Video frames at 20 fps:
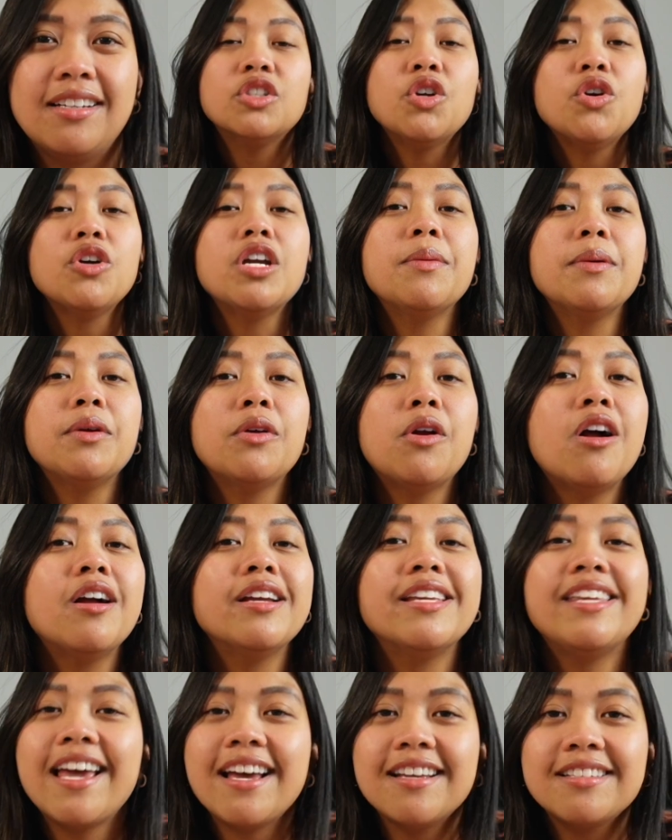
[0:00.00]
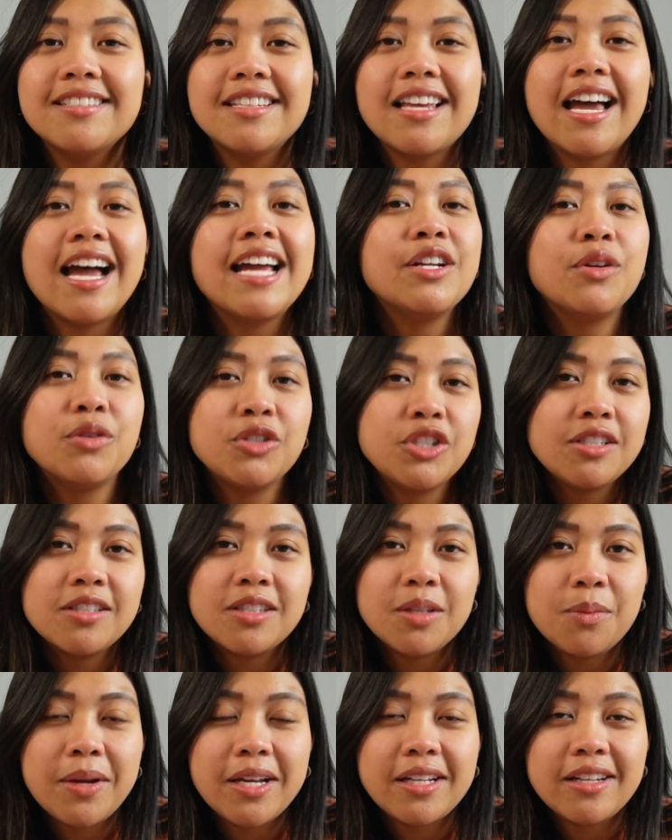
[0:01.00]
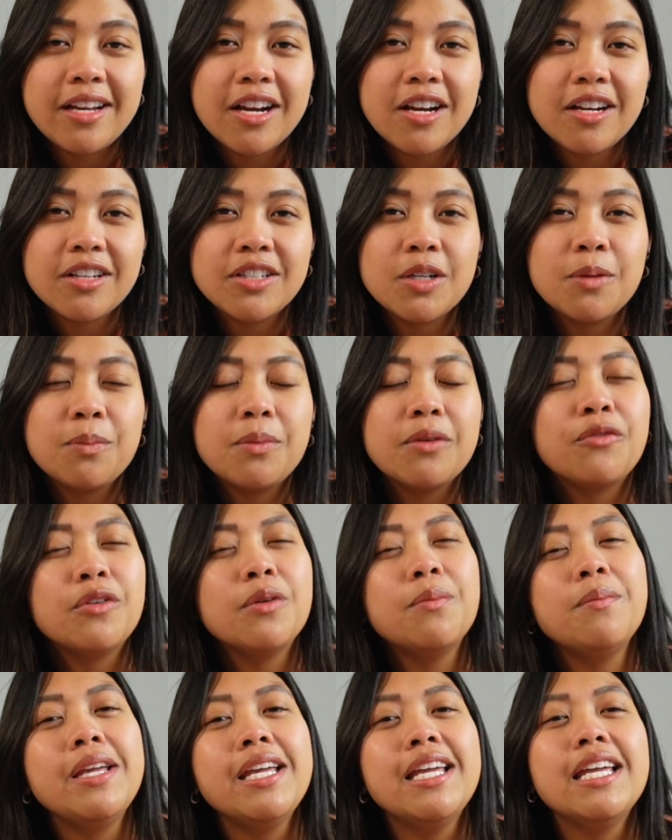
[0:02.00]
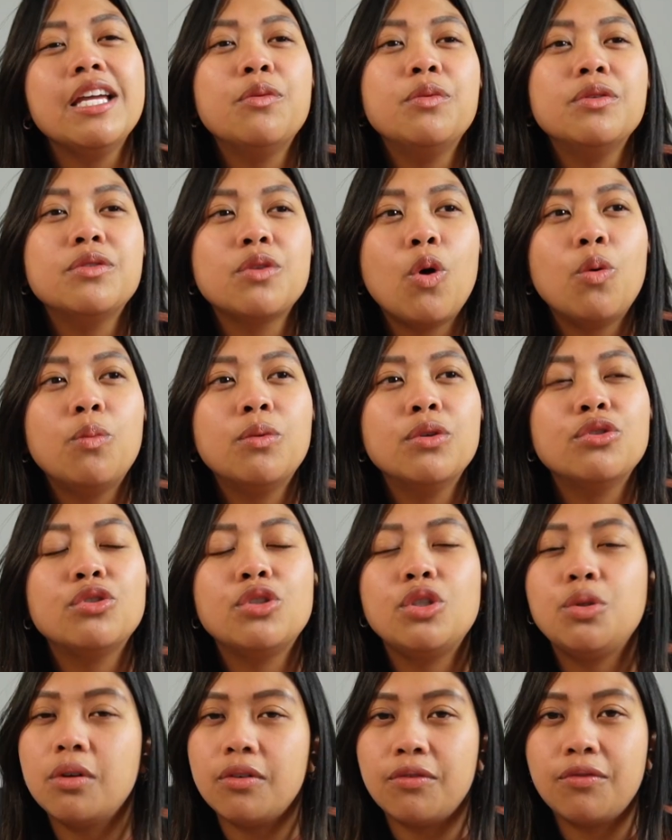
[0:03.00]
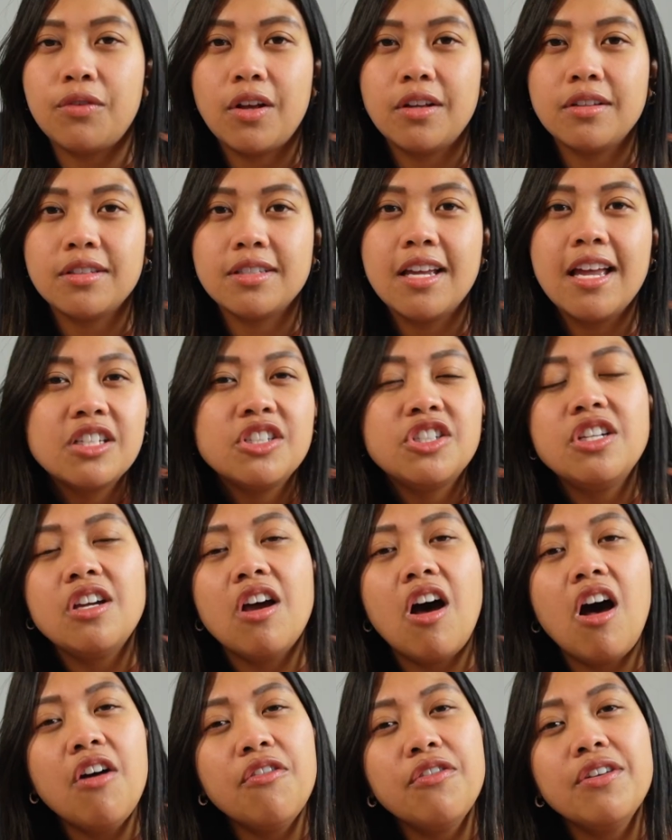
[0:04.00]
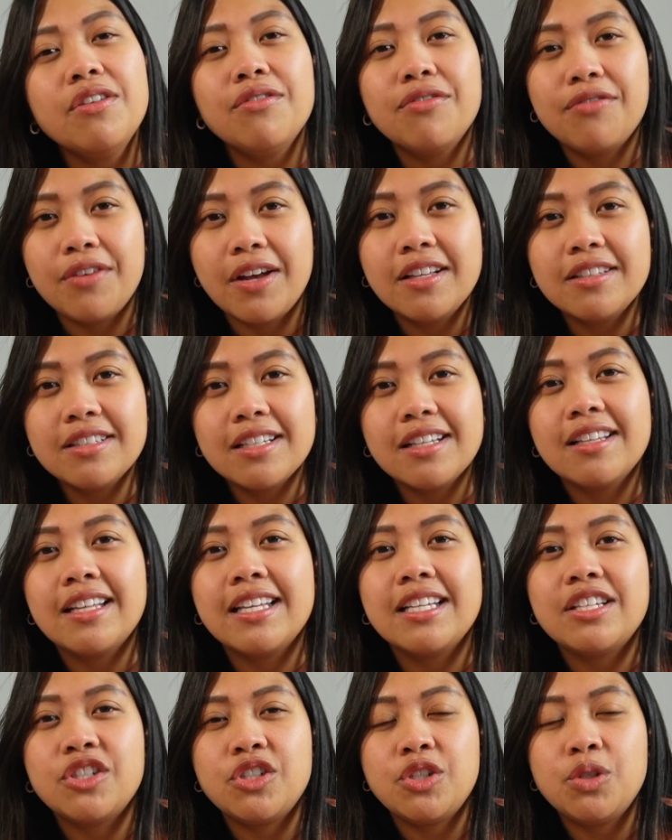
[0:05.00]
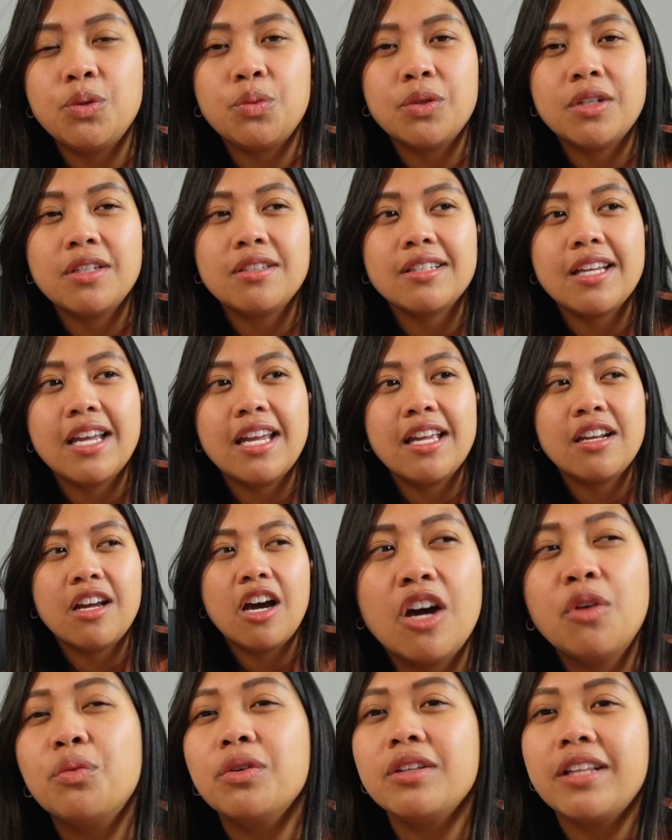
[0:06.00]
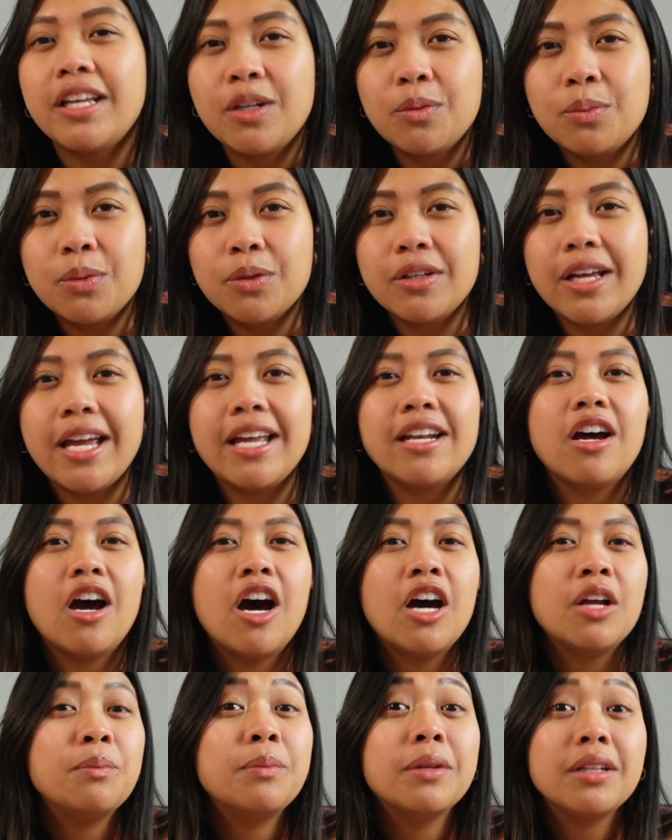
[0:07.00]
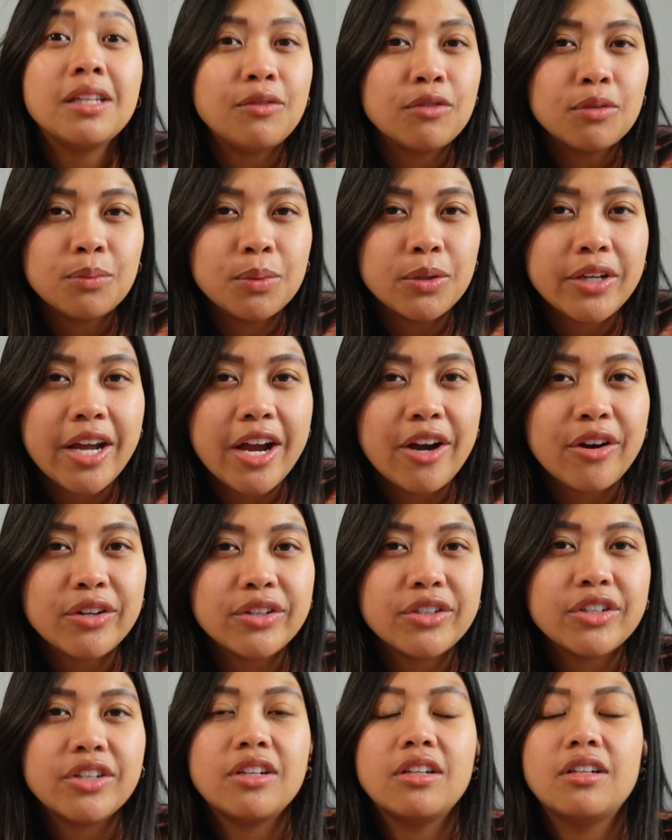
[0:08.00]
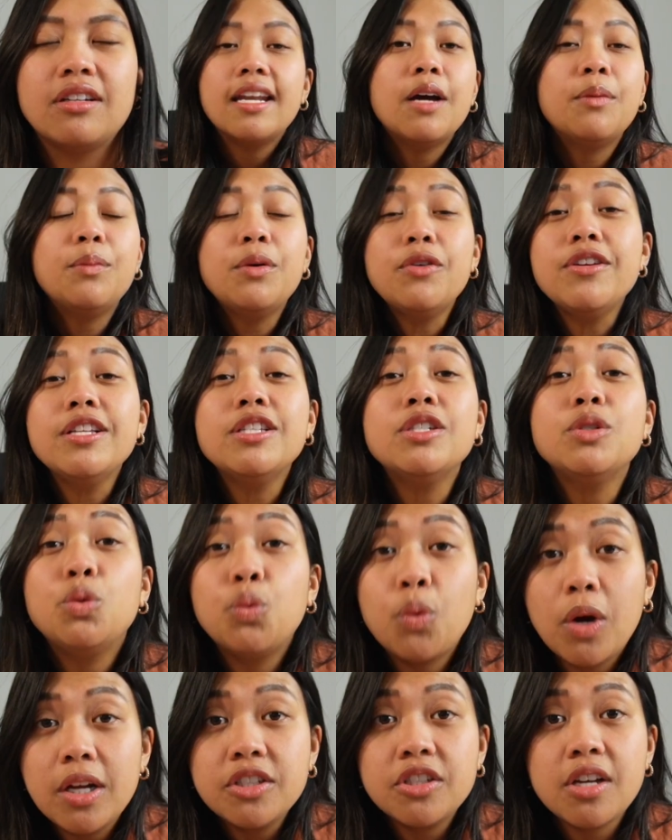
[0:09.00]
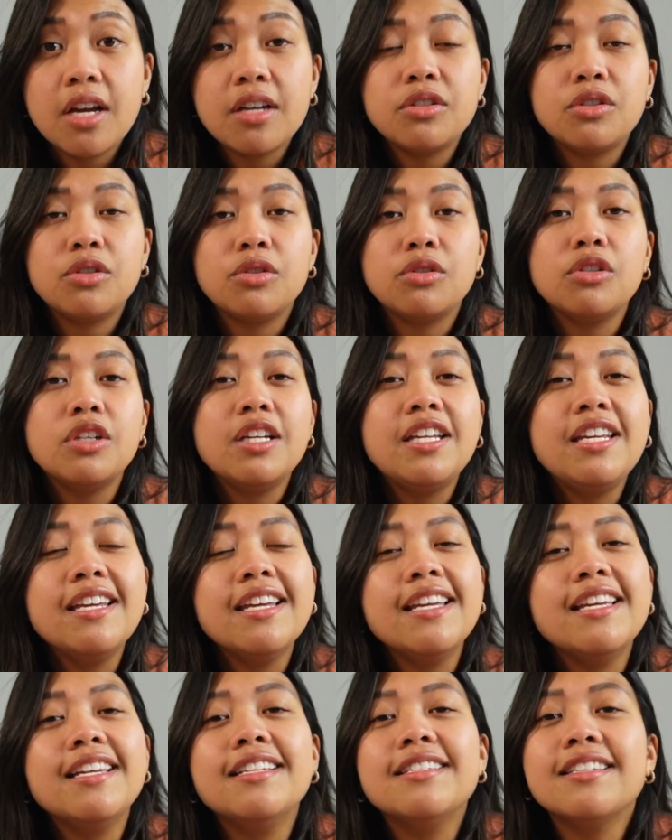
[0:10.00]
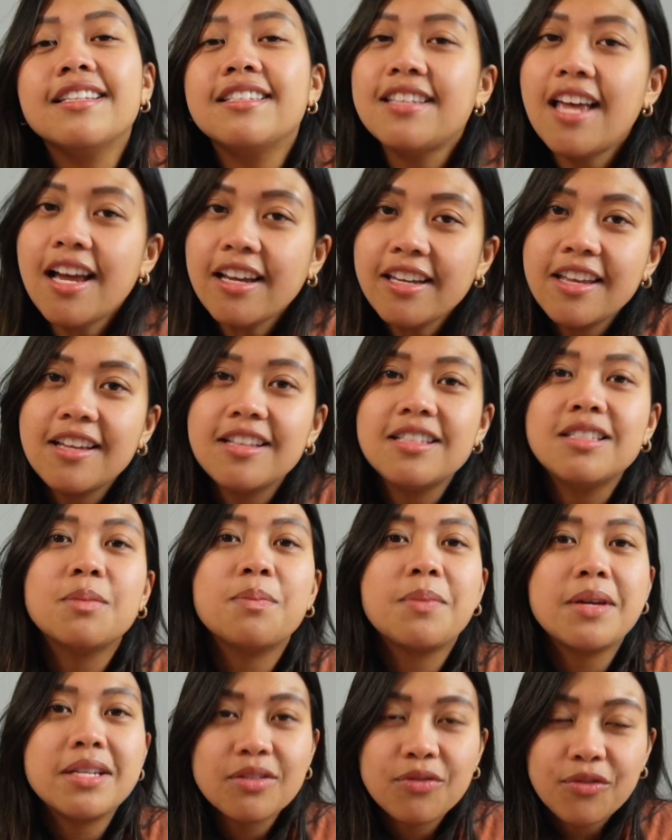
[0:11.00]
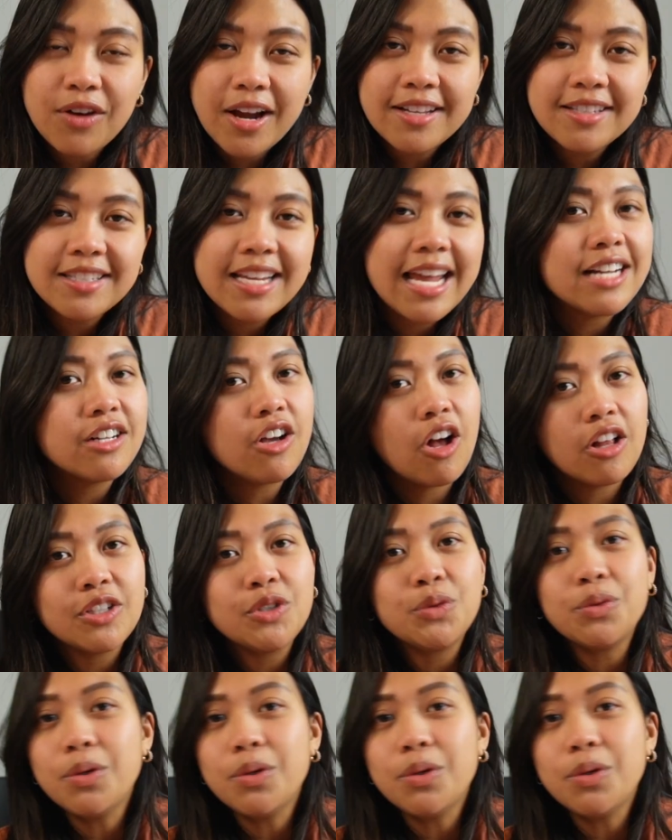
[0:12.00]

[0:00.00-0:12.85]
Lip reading: Don't get me wrong, yes, I know she's the main character, but for me, it was almost to a fault. She often felt like she was an unrelatable and unbelievable character. Now moving to Duan Jiaxu, he is Sang Yan's best friend and college